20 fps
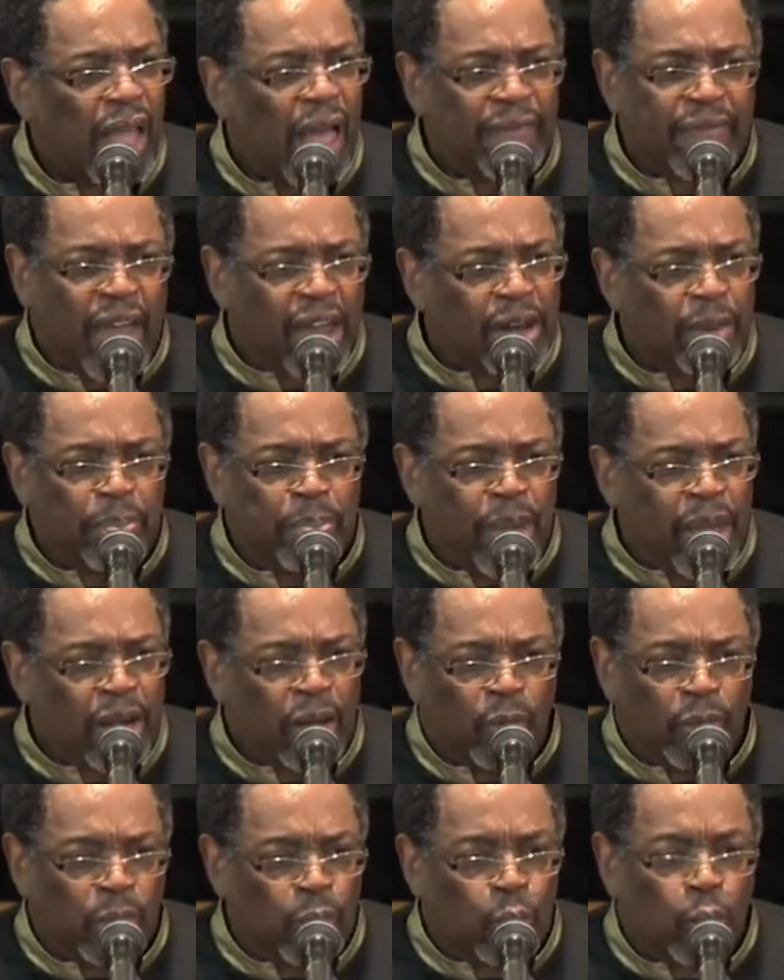I've got a
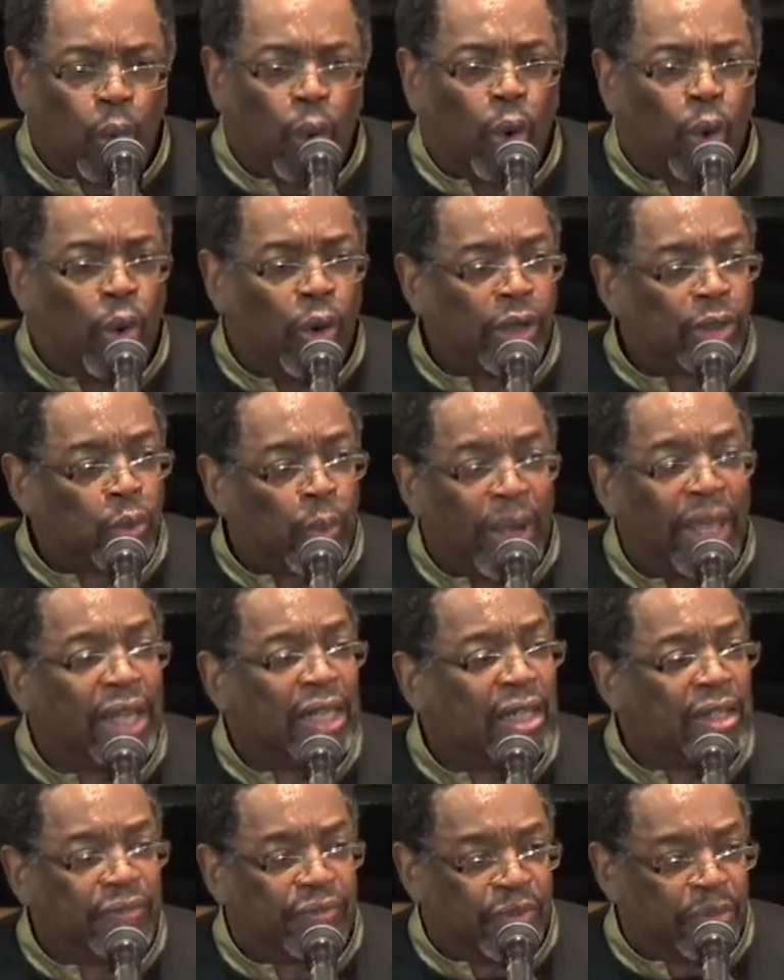better reward
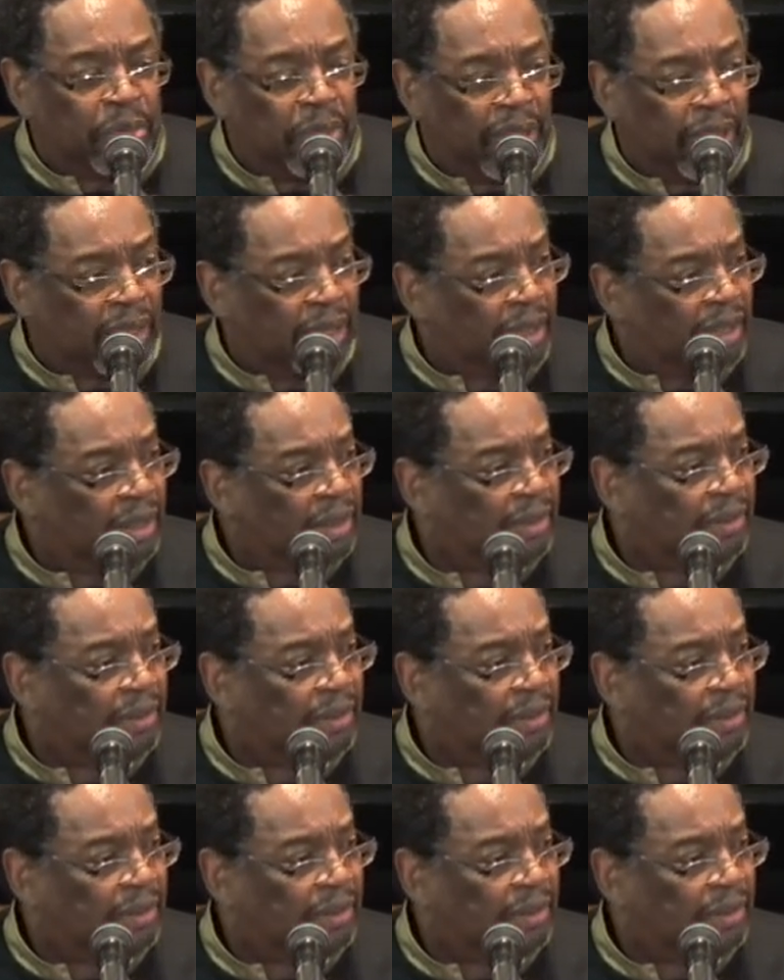waiting for me.